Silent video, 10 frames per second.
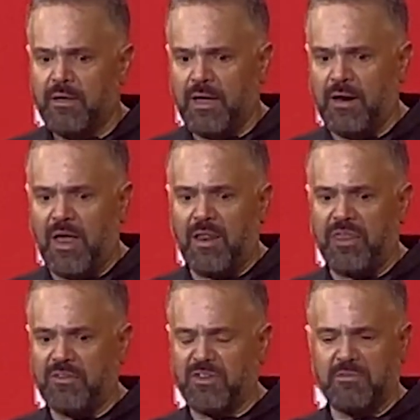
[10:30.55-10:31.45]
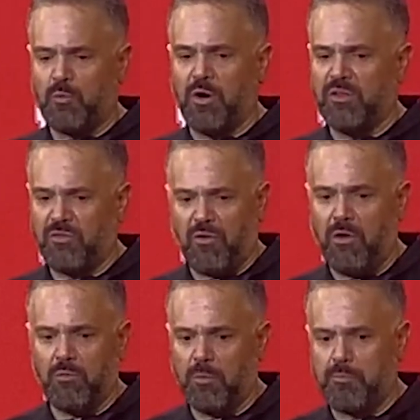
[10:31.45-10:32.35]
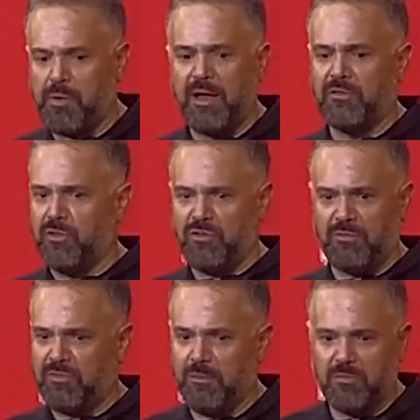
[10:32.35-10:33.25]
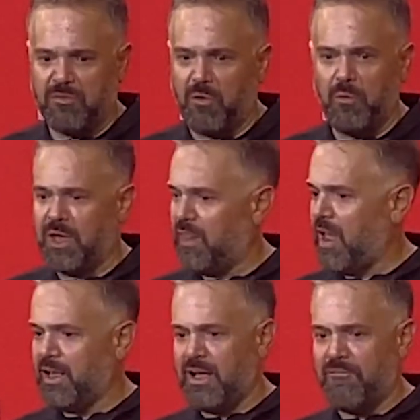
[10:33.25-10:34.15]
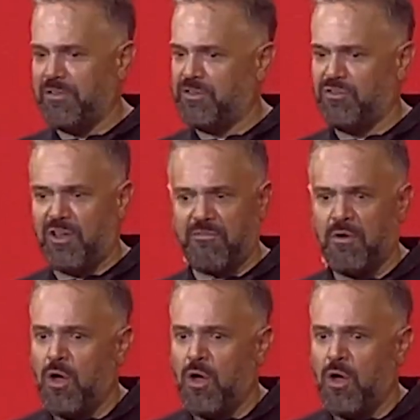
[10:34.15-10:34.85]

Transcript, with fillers: And a lot of things that weren't his fault were pegged on Jeff Sims. So we got a lot of confidence in Jeff.